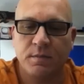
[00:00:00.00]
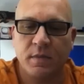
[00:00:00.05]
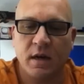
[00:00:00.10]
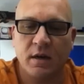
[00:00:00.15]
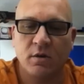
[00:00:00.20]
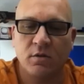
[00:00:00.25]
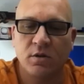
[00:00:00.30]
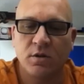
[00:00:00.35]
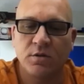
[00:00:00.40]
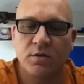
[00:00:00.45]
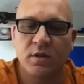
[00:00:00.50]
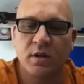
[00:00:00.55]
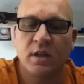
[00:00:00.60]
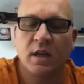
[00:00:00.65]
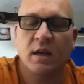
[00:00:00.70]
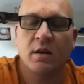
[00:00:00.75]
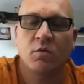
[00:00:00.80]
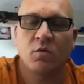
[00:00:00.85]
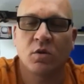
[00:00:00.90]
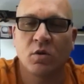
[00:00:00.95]
I don't know that
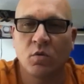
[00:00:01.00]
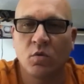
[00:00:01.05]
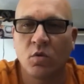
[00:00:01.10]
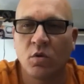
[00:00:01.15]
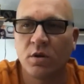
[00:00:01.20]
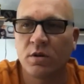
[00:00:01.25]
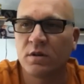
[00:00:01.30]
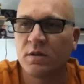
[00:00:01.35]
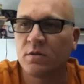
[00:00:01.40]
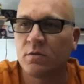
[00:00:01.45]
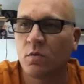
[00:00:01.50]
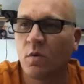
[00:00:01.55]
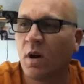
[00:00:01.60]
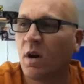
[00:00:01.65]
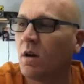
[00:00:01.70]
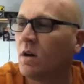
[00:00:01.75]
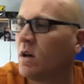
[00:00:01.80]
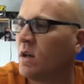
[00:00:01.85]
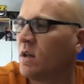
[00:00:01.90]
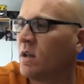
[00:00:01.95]
that would have worked as
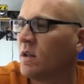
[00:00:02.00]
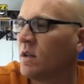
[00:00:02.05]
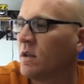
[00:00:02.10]
well.